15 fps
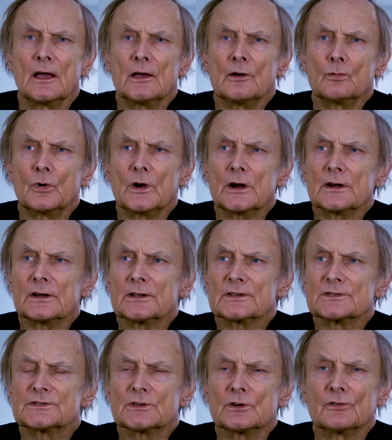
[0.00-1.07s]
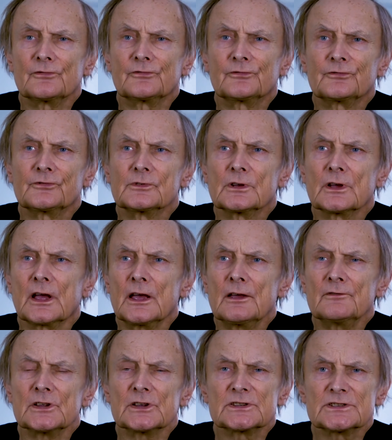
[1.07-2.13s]
awareness of
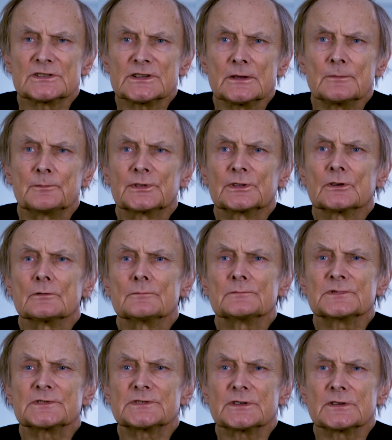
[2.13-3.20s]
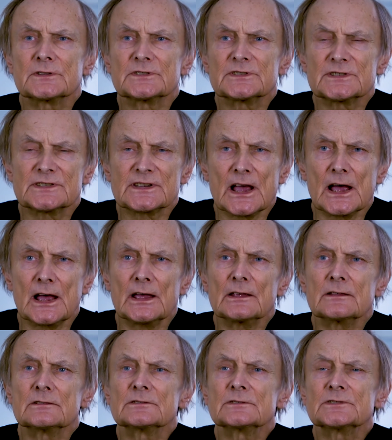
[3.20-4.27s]
having symptoms and
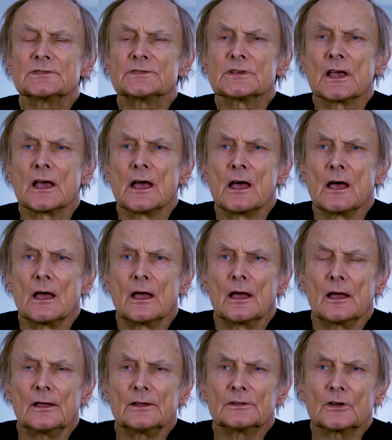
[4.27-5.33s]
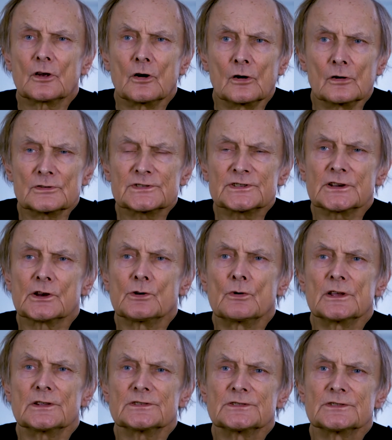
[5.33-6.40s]
signs, and
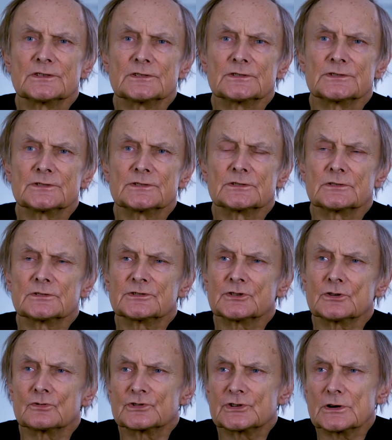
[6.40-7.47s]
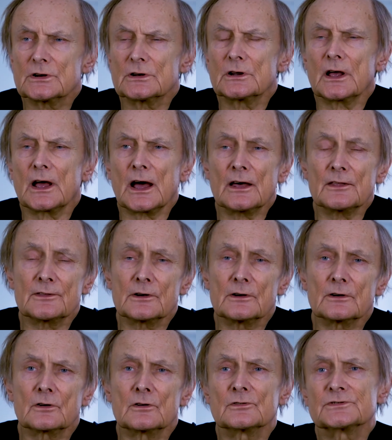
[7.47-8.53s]
consequences, social
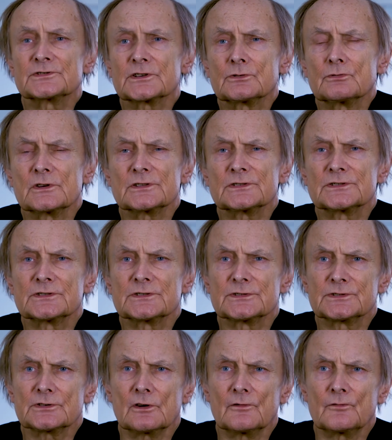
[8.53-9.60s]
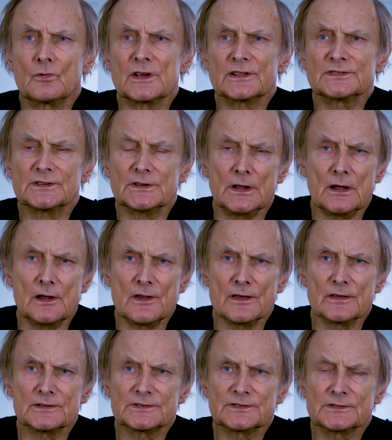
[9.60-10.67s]
other consequences of one's
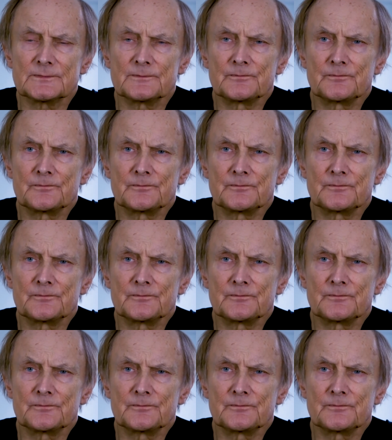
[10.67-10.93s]
illness.